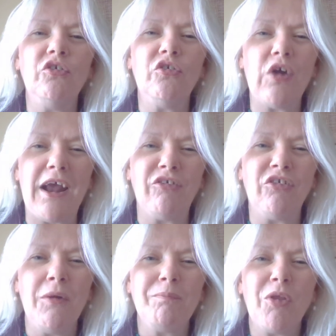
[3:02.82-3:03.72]

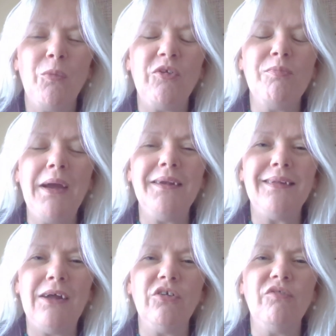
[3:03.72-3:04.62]
stress, which might
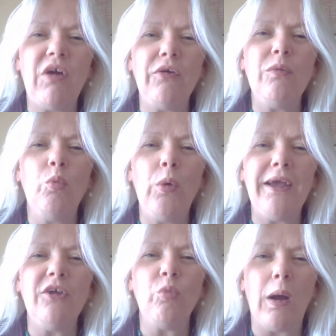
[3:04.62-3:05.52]
sound a very
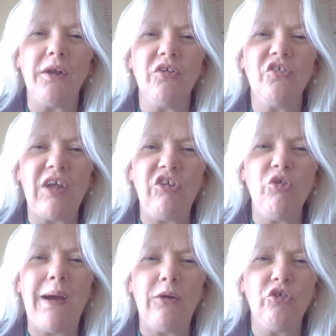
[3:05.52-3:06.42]
weird one to send
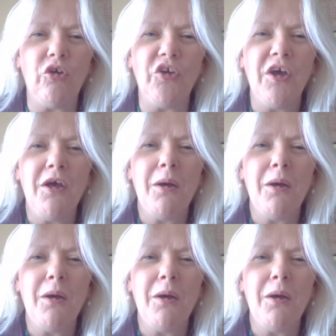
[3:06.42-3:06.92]
you out on.